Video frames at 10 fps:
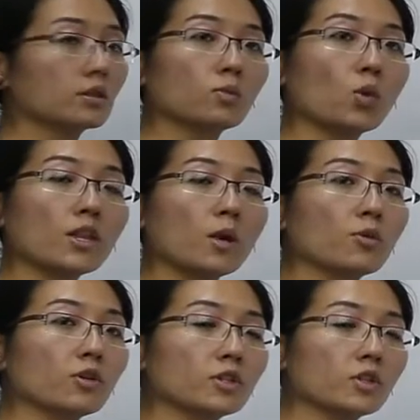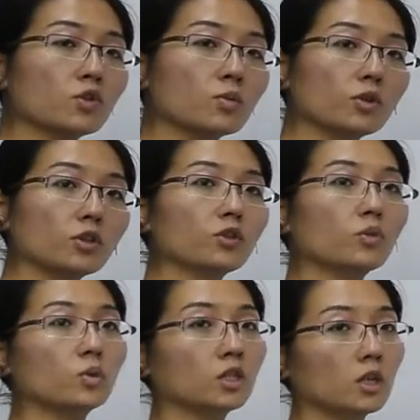as one number is the numerator,
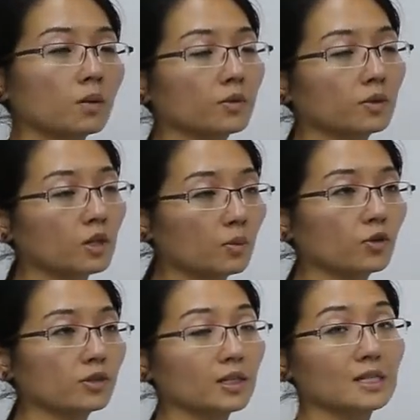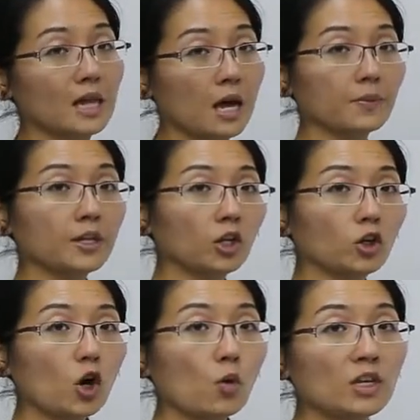one number is the
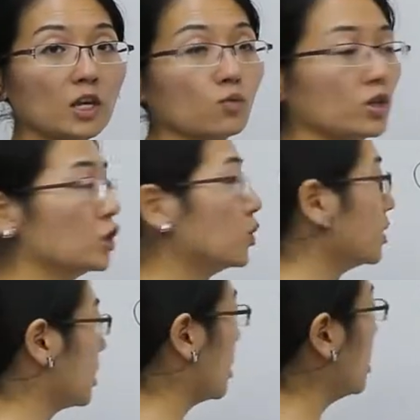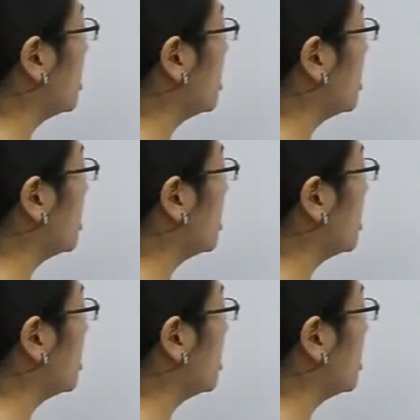denominator, we can reduce it.